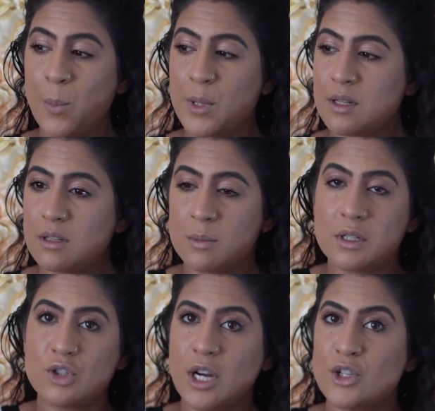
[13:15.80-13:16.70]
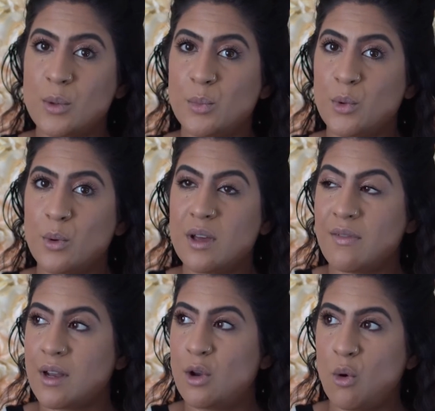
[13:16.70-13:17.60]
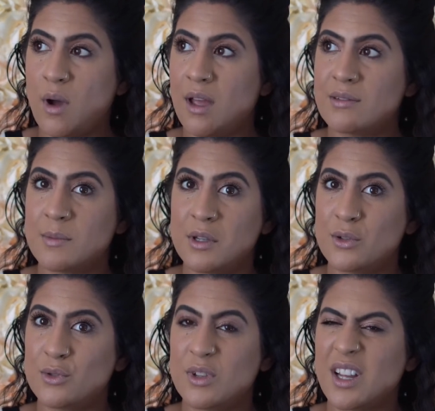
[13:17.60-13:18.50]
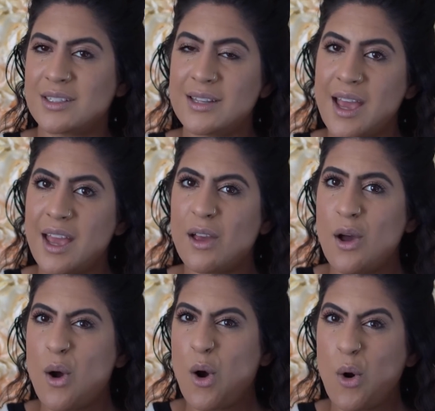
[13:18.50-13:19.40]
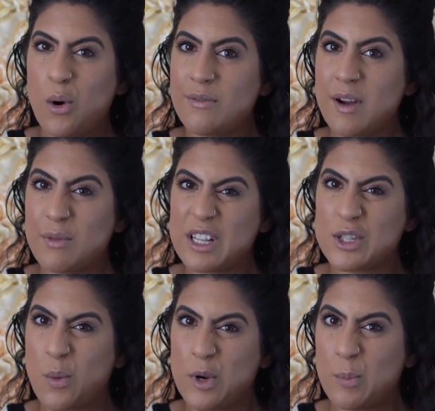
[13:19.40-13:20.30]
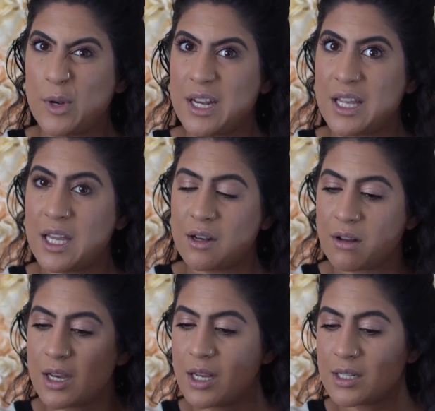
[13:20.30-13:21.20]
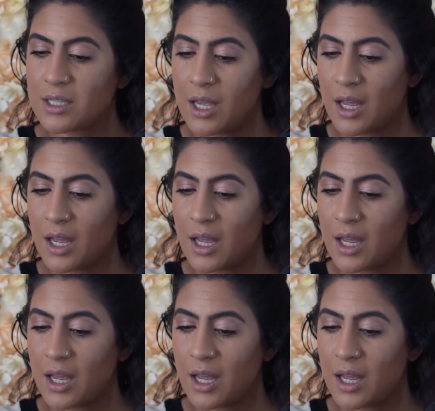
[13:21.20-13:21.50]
put a little bit of dry shampoo if I know I have something to do the next day, or if I really don't want to put any heat on it.